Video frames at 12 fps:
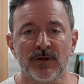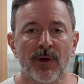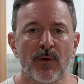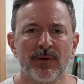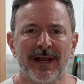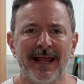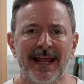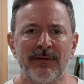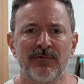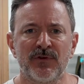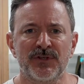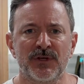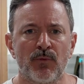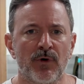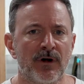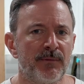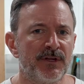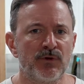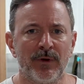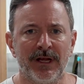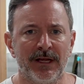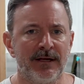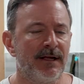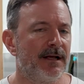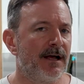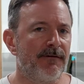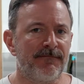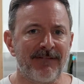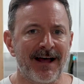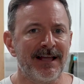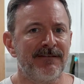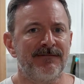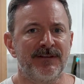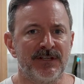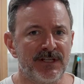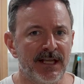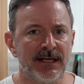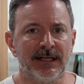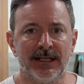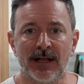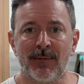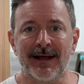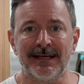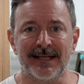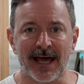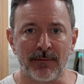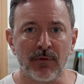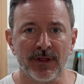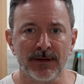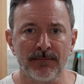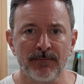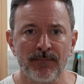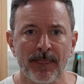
you might want to aim for somewhere between a 5 to 10 gigabyte data plan.